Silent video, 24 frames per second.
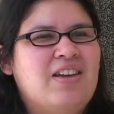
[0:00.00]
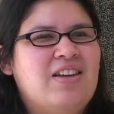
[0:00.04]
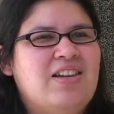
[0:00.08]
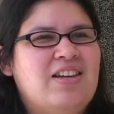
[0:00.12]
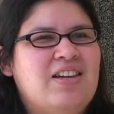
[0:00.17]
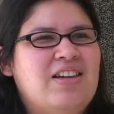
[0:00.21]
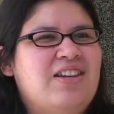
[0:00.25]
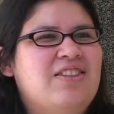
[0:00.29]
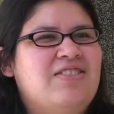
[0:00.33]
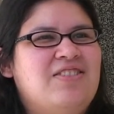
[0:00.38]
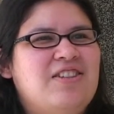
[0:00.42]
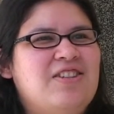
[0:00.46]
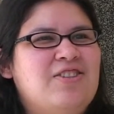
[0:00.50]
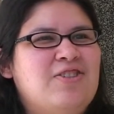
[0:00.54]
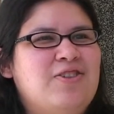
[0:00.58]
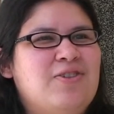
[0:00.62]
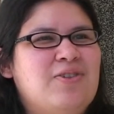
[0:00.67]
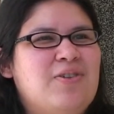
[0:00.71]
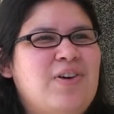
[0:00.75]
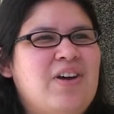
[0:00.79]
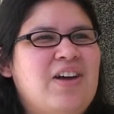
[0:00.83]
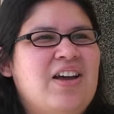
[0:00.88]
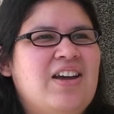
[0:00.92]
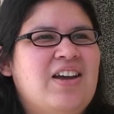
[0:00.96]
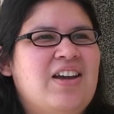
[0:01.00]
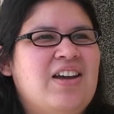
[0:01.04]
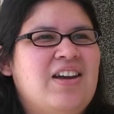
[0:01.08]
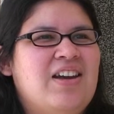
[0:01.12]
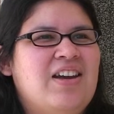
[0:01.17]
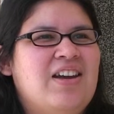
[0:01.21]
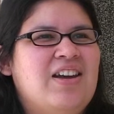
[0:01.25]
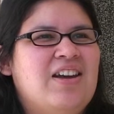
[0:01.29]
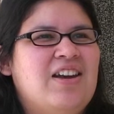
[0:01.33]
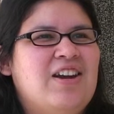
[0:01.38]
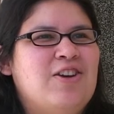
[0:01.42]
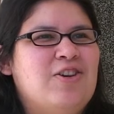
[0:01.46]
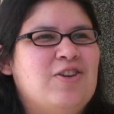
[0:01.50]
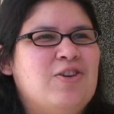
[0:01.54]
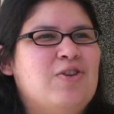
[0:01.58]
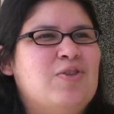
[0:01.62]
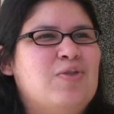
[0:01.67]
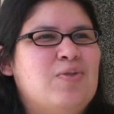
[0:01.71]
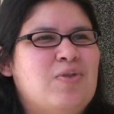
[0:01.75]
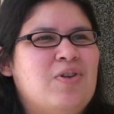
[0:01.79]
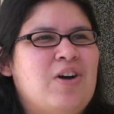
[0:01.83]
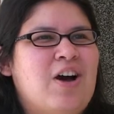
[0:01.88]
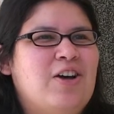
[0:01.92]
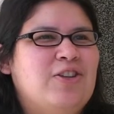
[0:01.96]
listen to it, and I
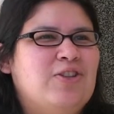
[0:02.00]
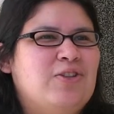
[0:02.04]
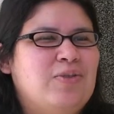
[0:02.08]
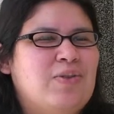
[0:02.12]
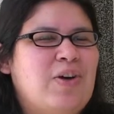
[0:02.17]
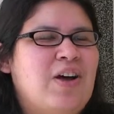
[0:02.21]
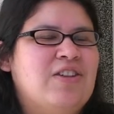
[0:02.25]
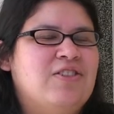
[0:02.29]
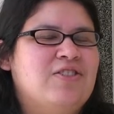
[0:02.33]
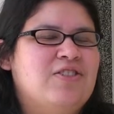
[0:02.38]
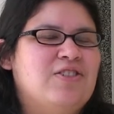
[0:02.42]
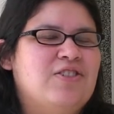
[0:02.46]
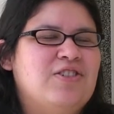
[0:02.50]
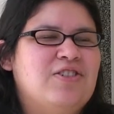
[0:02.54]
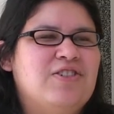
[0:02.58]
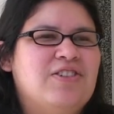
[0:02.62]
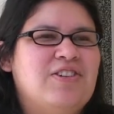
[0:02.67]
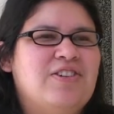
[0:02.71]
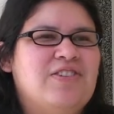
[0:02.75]
knew how to answer.